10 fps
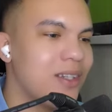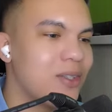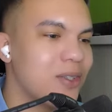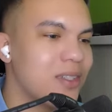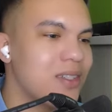
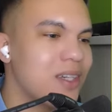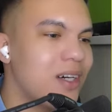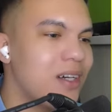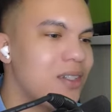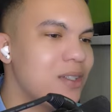So this
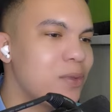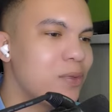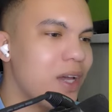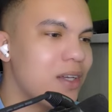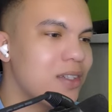car is
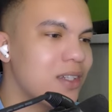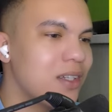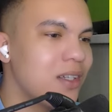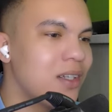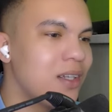
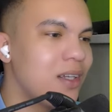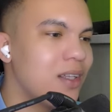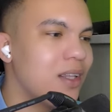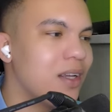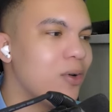faster
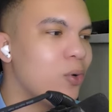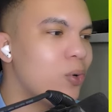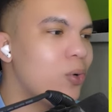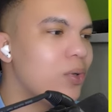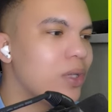than
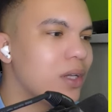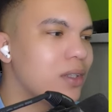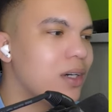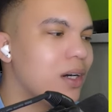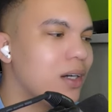all the
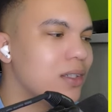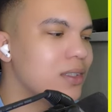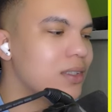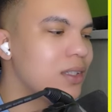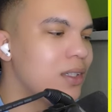other cars.